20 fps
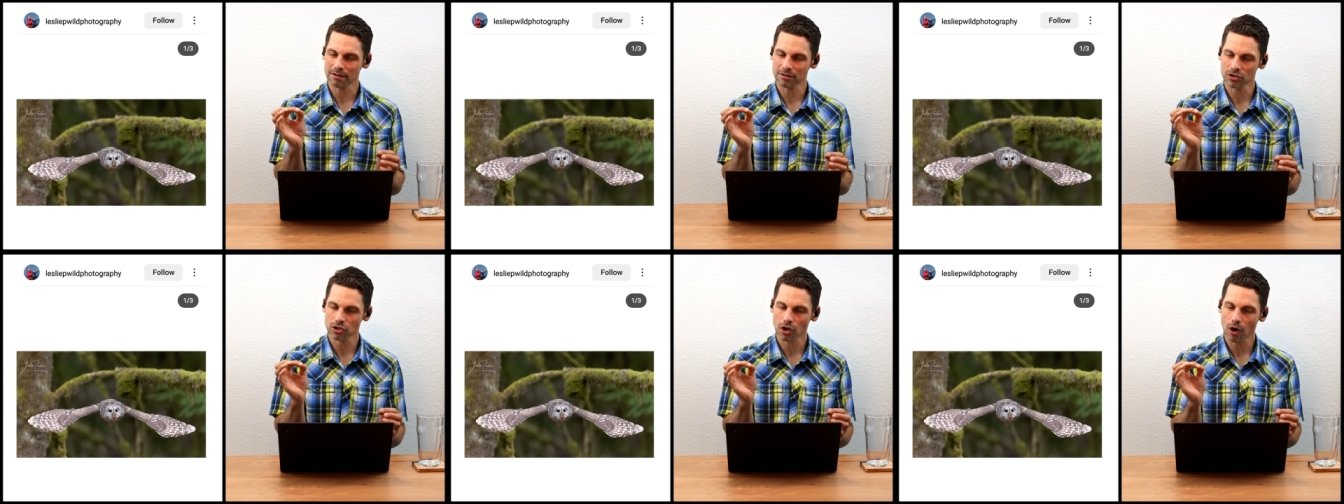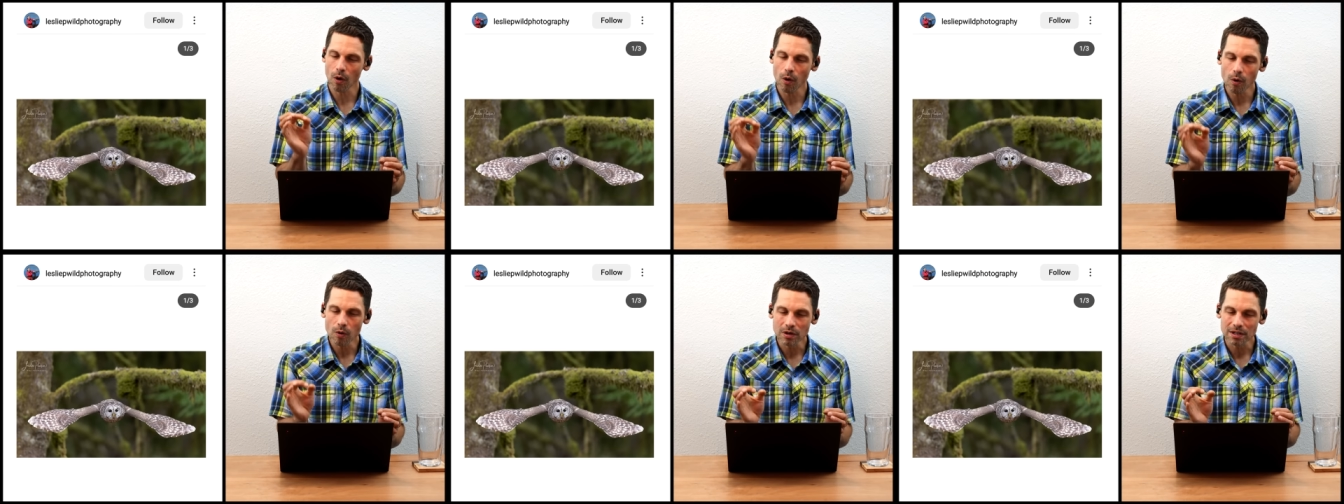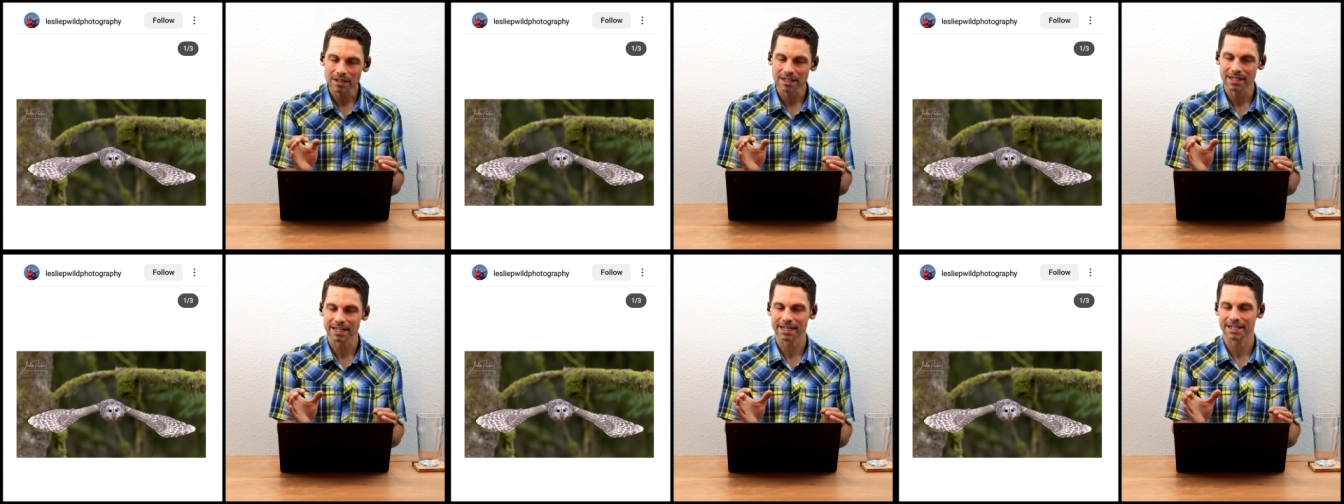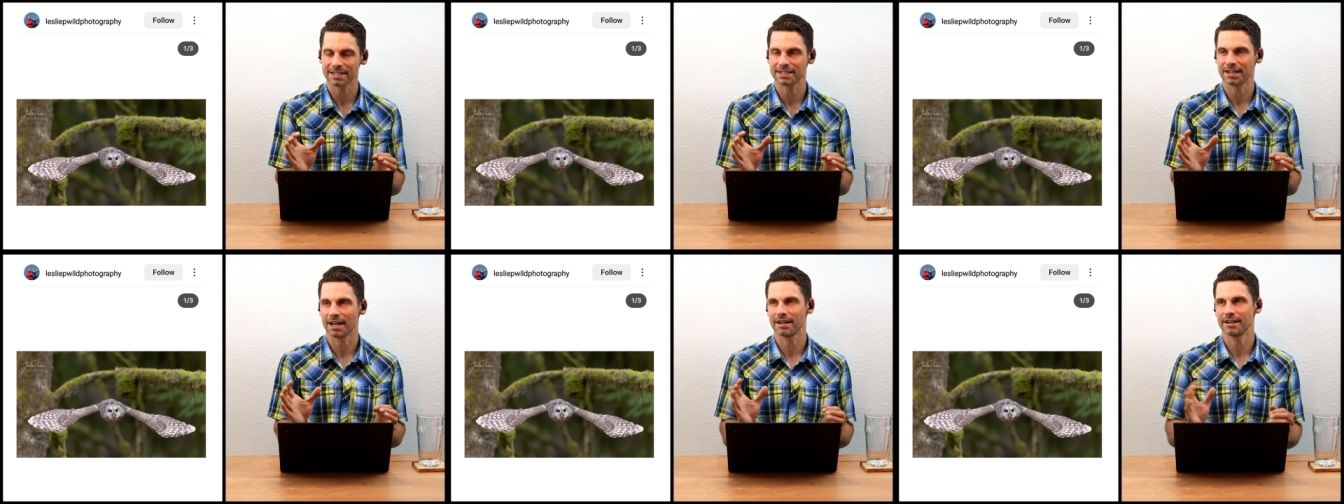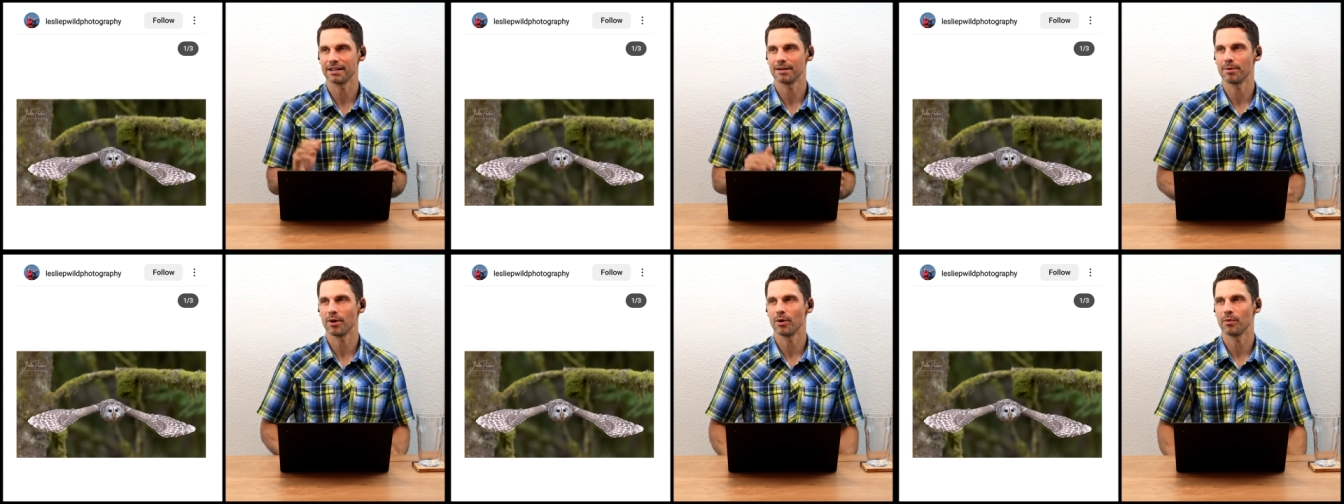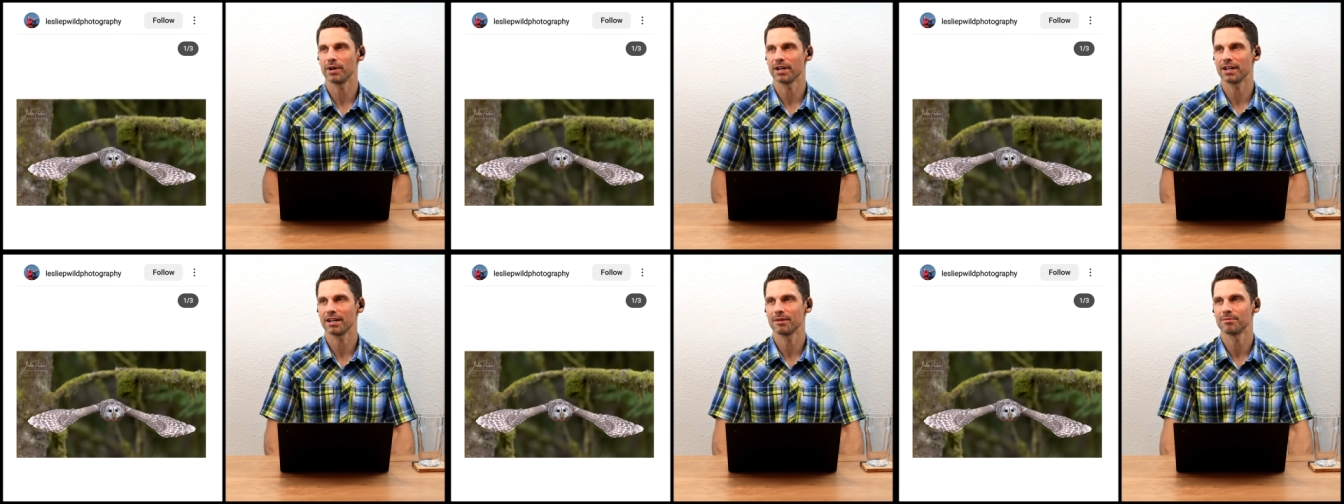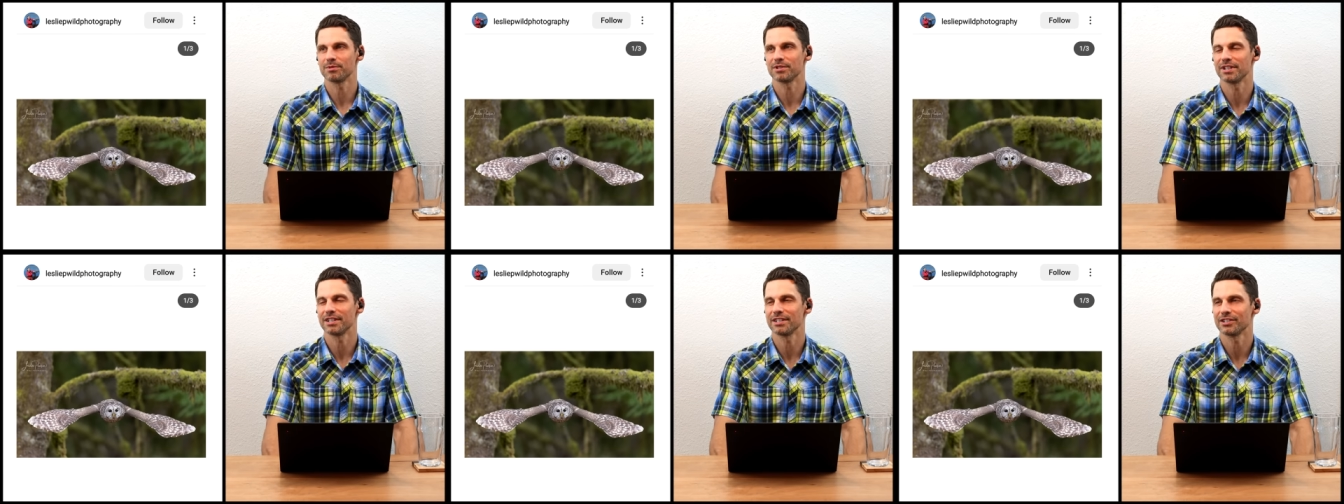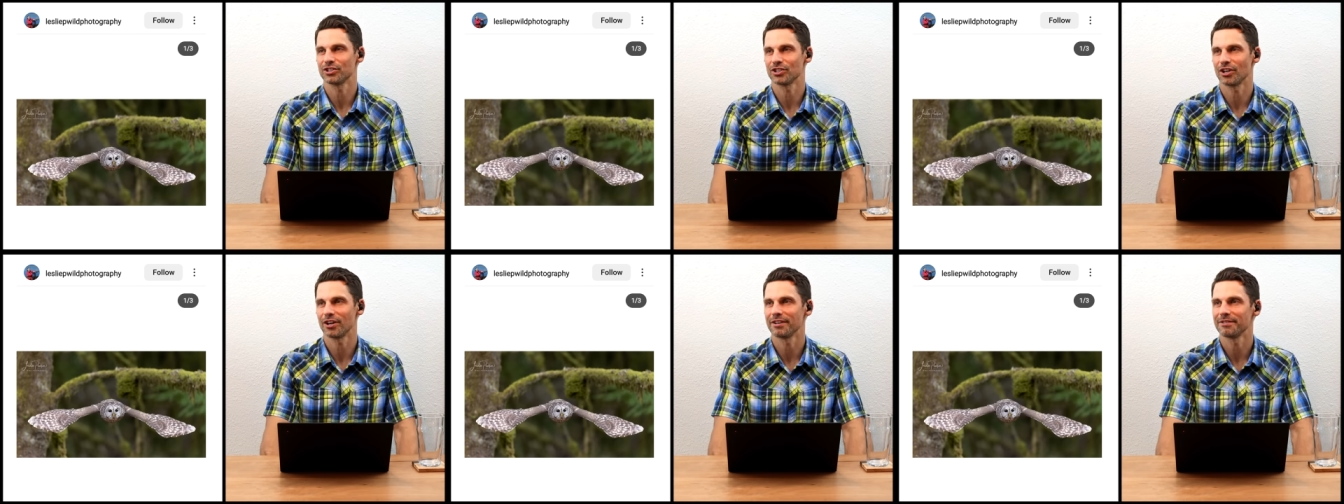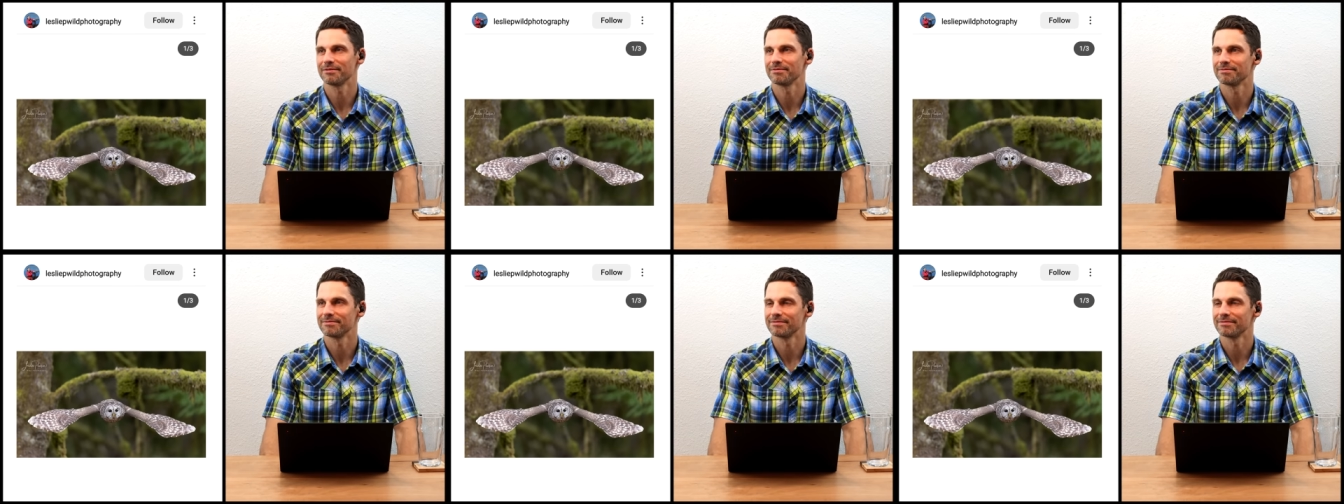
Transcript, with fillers: totally excited about when it comes to this shot?